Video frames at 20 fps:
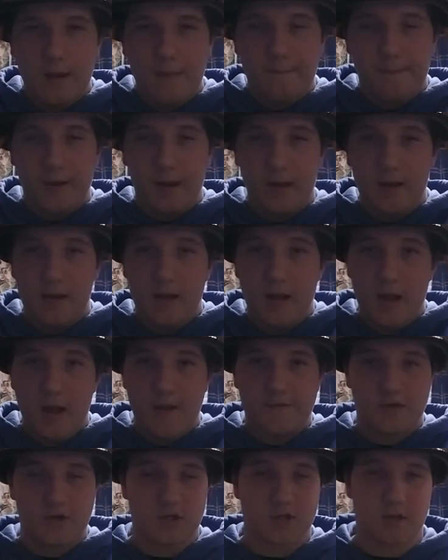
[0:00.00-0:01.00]
But if
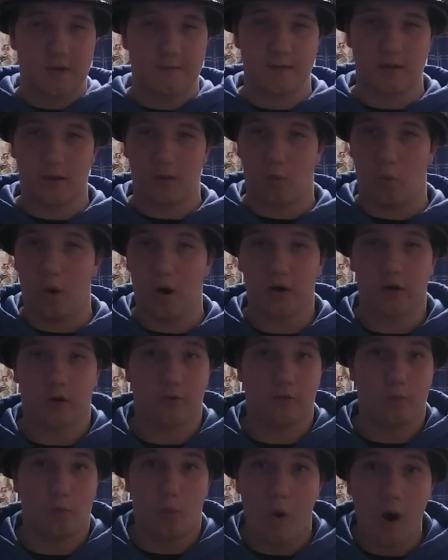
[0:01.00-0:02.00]
you're just gonna be like
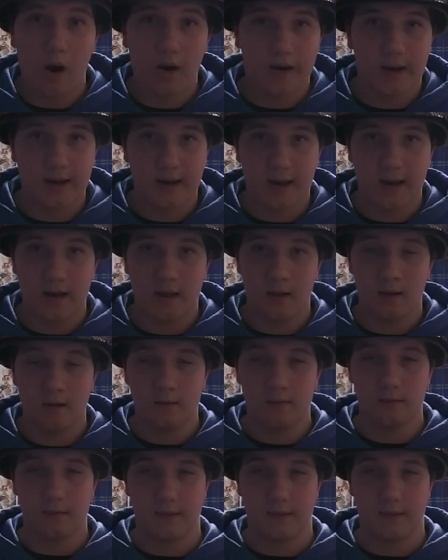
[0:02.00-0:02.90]
walking in it,